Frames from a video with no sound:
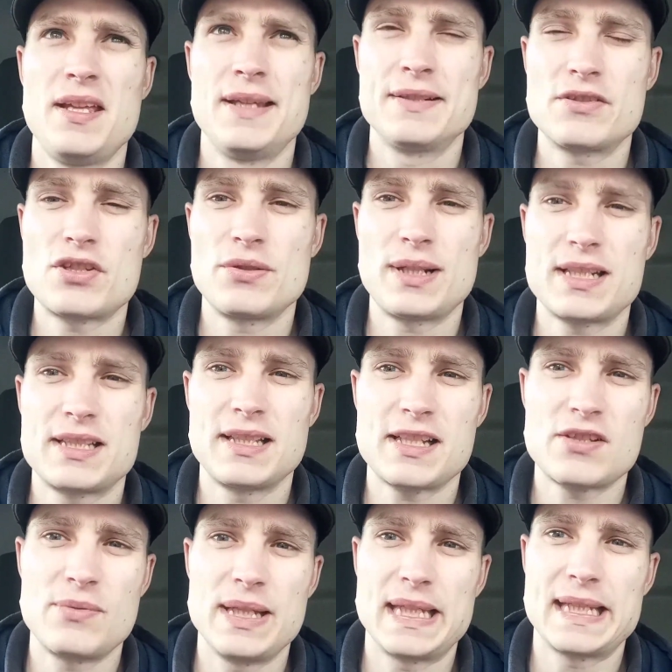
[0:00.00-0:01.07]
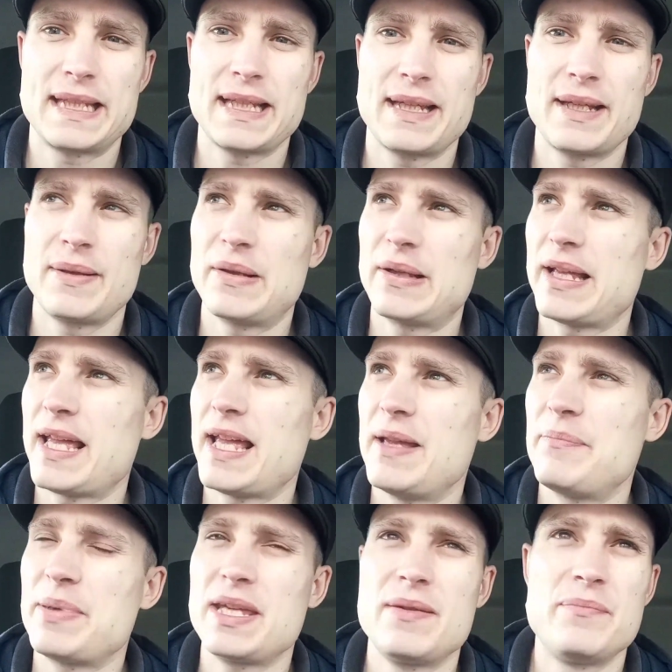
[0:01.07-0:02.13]
Also asked last week,
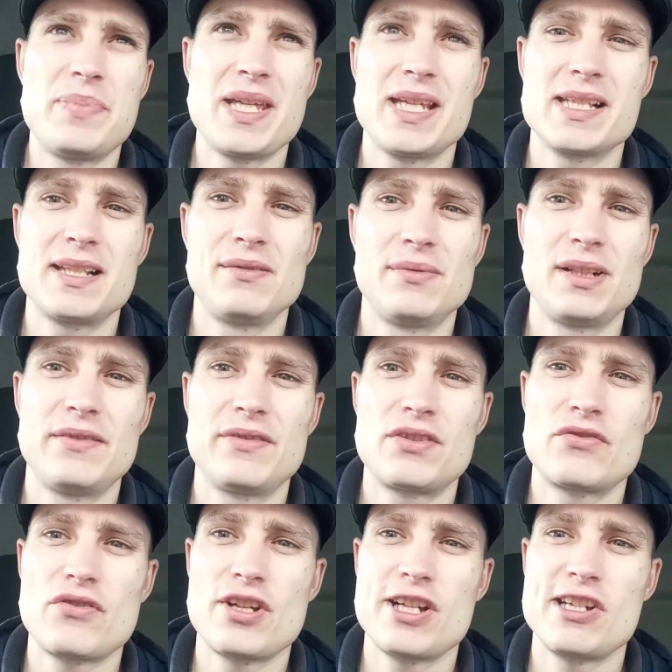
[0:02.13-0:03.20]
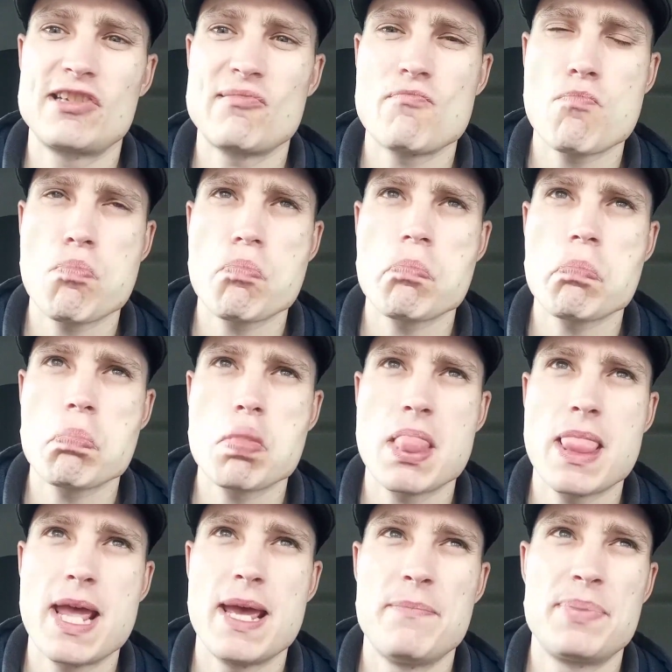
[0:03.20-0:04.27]
Airbnb. Has anyone ever tried
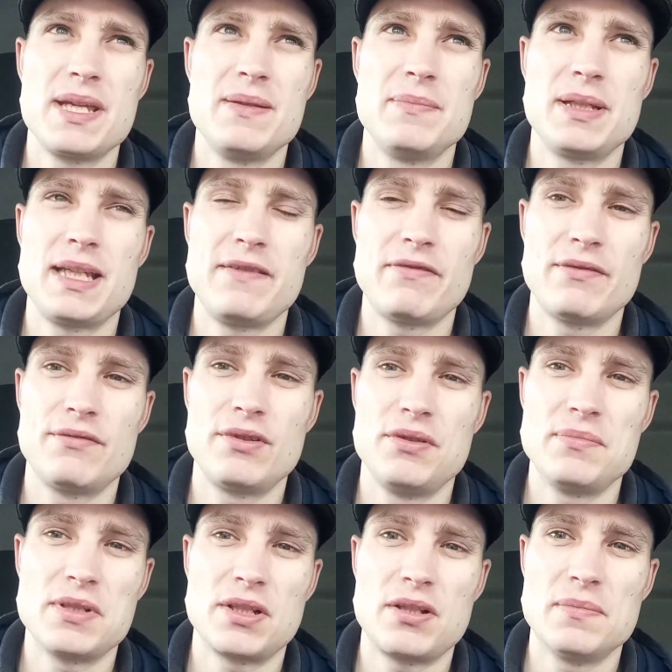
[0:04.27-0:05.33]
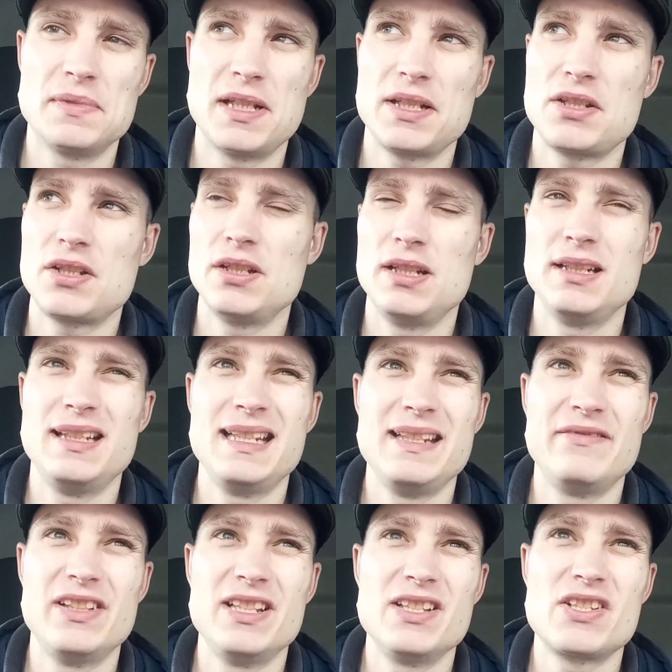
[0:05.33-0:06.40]
Airbnb for rooms accommodation in the
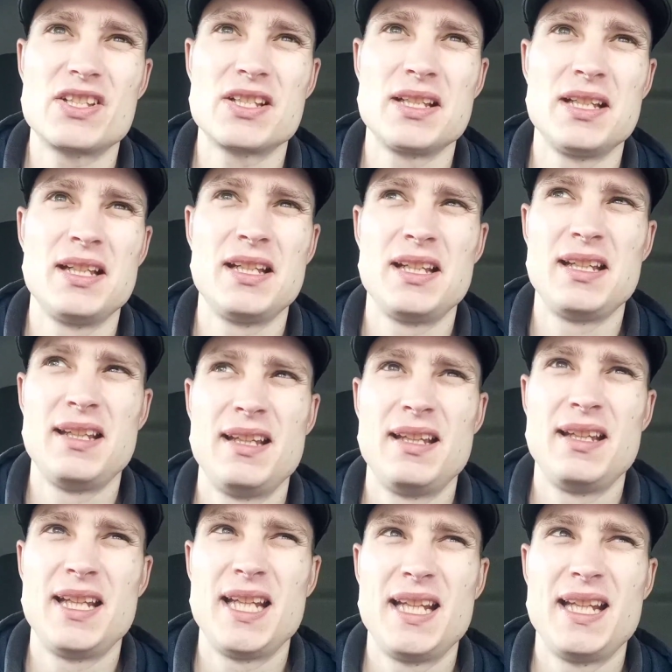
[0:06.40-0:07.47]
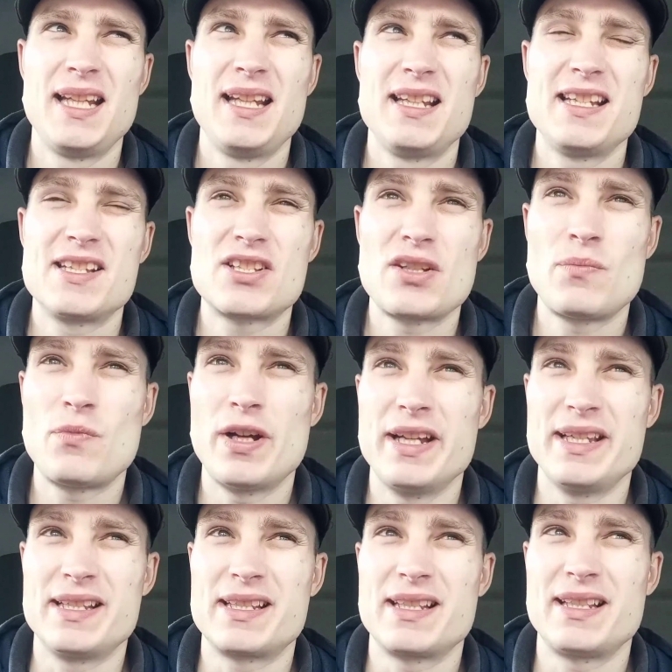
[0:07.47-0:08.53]
evenings? In some
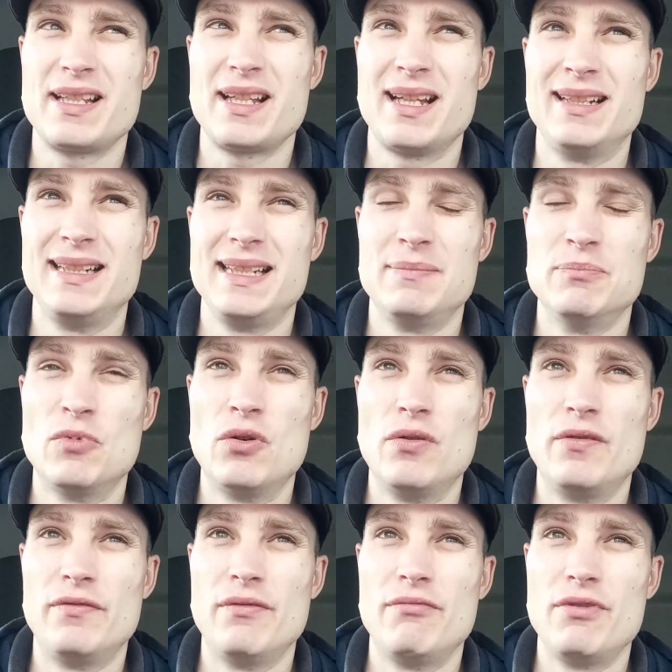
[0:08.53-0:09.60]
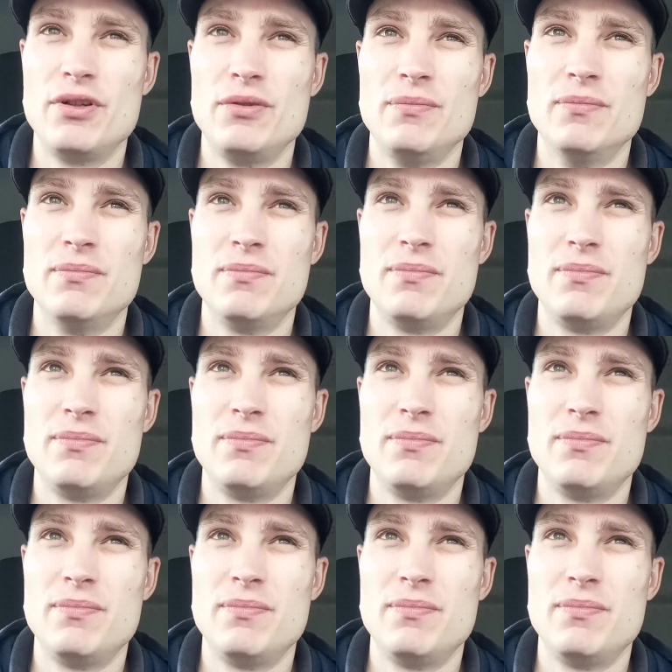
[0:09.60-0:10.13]
ways, I need more of a room